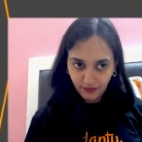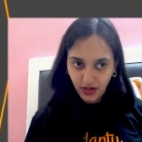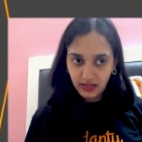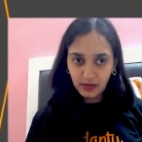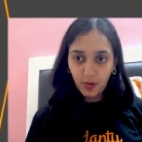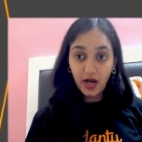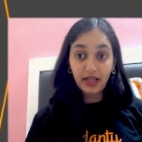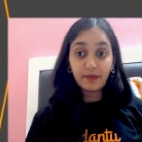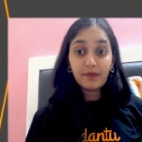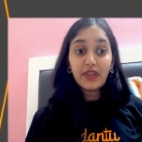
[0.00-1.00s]
First
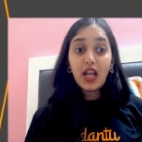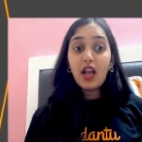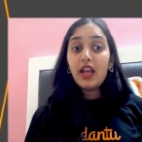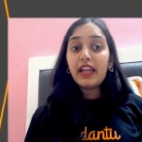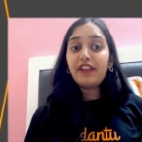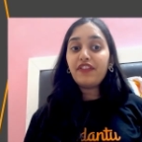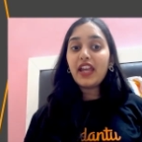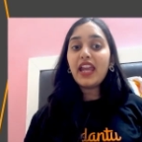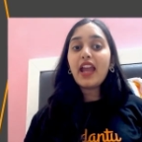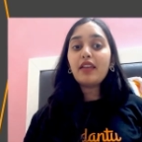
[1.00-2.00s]
point, if
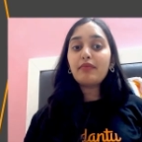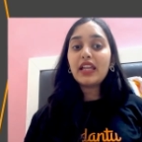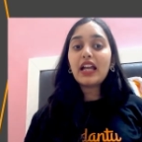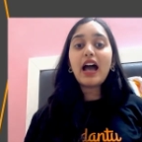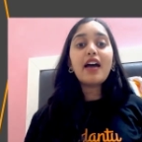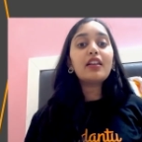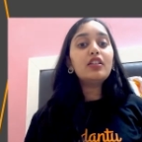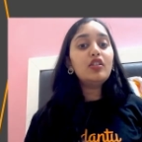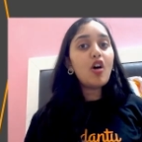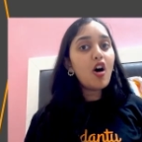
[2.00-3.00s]
A and B are
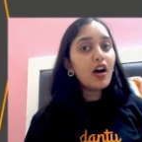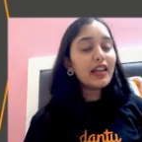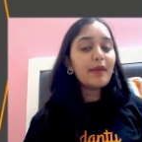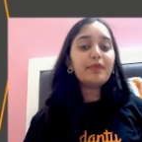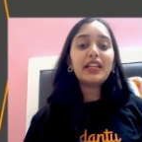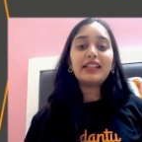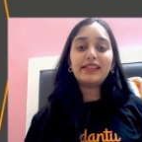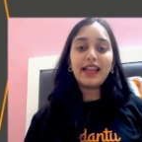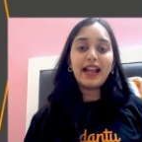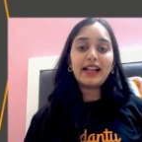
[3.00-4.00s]
non-empty
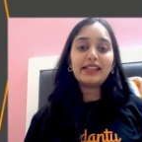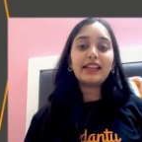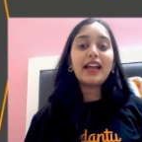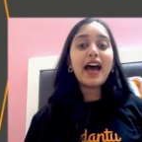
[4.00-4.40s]
sets and